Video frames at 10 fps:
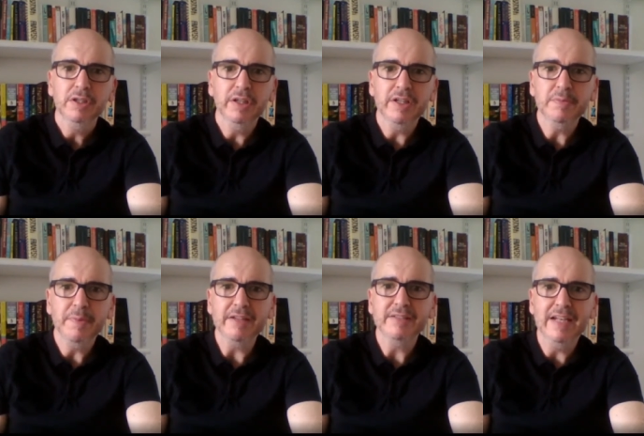You need to
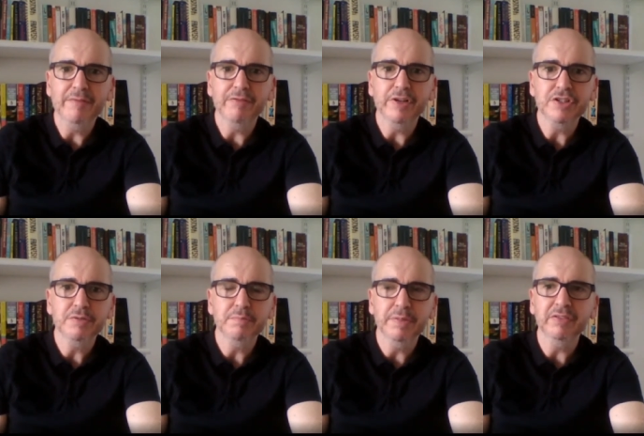be able to
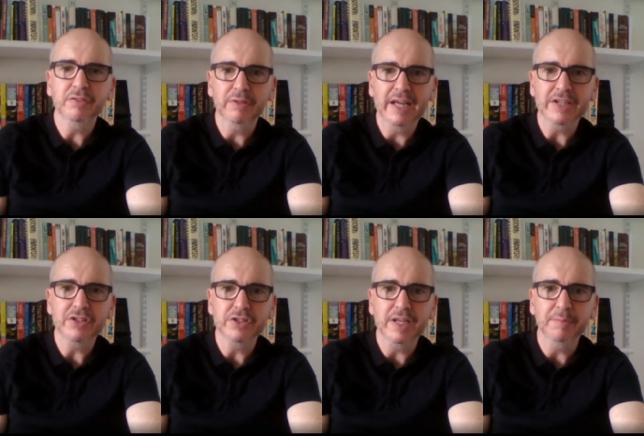leverage business
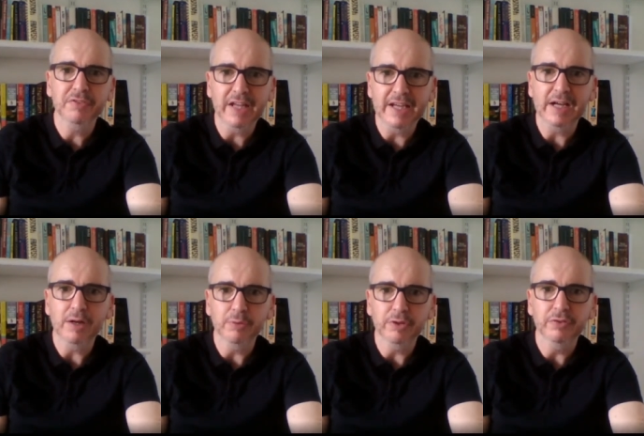relationships,
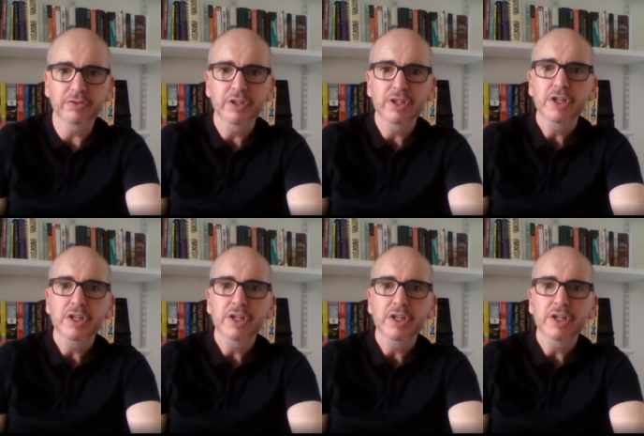stakeholders.